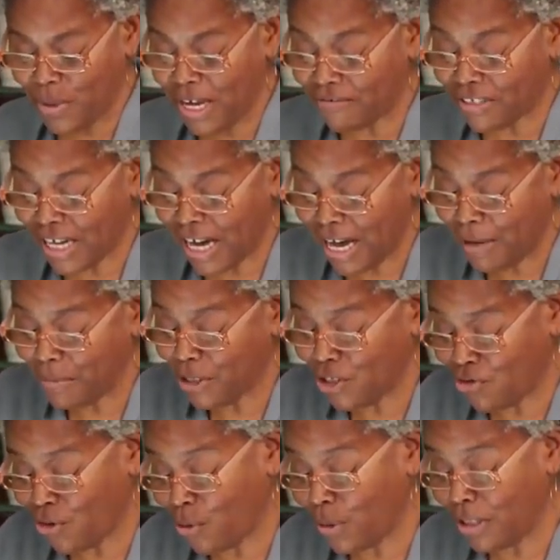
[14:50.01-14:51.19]
We have time to
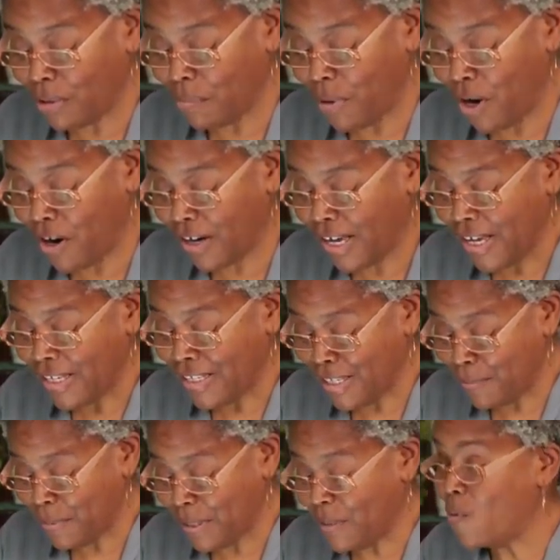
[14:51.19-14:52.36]
stroll in the park,
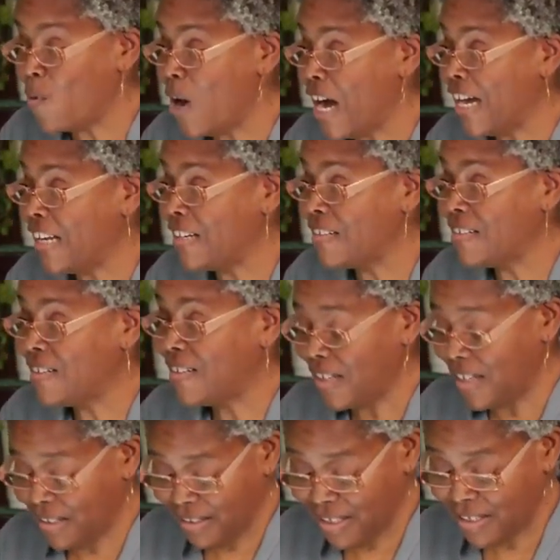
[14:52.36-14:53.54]
sip some wine,
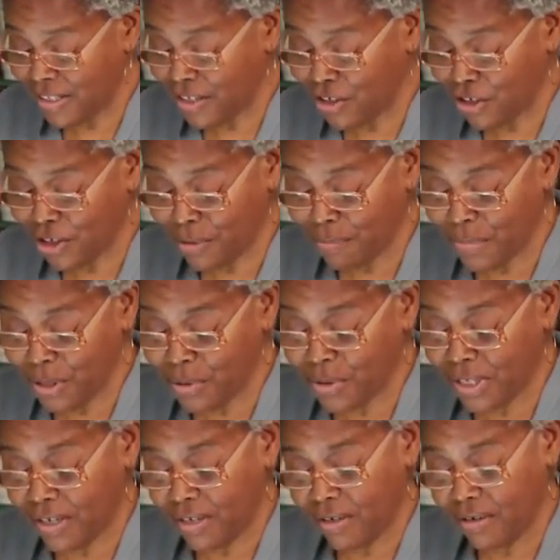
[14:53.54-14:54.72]
and listen to good
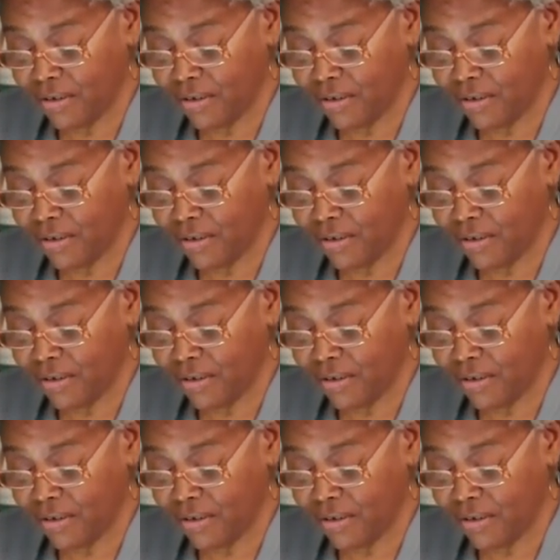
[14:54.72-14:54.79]
music.